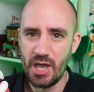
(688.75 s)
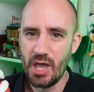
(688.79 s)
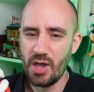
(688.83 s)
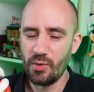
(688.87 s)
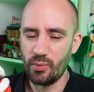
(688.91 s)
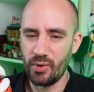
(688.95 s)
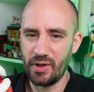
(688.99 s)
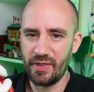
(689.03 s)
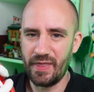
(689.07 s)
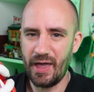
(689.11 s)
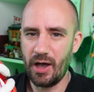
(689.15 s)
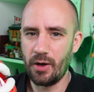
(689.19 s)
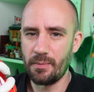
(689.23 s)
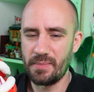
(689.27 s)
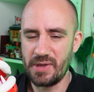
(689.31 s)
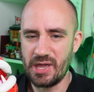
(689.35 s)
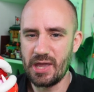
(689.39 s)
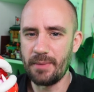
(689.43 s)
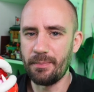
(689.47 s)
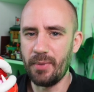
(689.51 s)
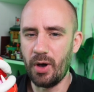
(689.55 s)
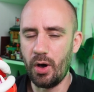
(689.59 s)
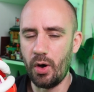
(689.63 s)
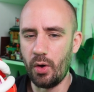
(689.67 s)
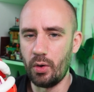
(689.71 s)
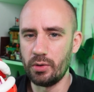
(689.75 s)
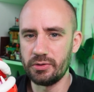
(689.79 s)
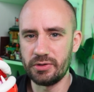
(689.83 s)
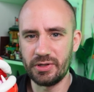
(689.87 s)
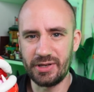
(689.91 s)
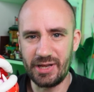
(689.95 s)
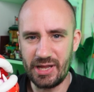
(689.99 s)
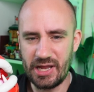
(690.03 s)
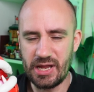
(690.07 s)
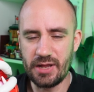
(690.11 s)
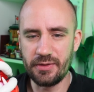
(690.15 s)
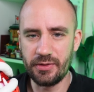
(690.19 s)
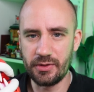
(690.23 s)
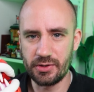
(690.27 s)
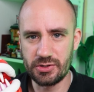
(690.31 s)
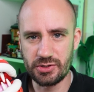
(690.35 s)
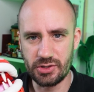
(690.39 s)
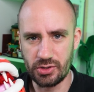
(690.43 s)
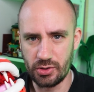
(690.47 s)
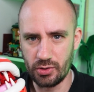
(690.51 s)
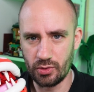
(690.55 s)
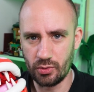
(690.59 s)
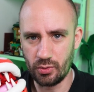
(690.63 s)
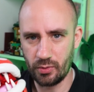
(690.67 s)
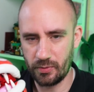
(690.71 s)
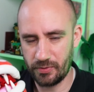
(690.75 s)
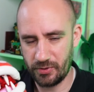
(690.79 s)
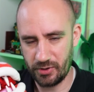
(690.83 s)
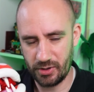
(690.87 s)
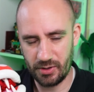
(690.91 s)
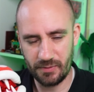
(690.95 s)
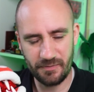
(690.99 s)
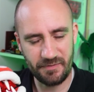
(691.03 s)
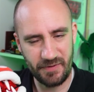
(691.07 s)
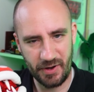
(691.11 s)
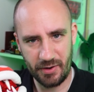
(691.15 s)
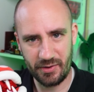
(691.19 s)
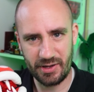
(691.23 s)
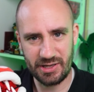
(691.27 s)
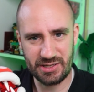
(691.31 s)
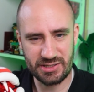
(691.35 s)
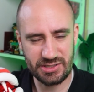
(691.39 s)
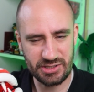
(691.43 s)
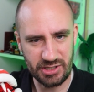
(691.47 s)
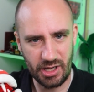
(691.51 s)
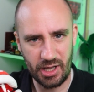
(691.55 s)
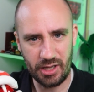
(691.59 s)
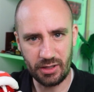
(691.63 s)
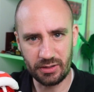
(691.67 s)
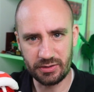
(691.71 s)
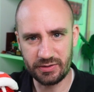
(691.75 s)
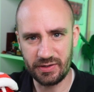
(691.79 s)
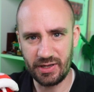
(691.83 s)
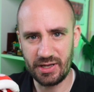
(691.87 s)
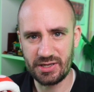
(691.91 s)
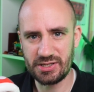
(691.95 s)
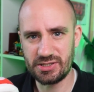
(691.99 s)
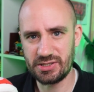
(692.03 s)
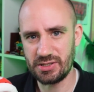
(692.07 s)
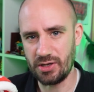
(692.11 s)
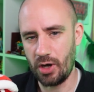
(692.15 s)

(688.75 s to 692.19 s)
without being beholden either to the very childish,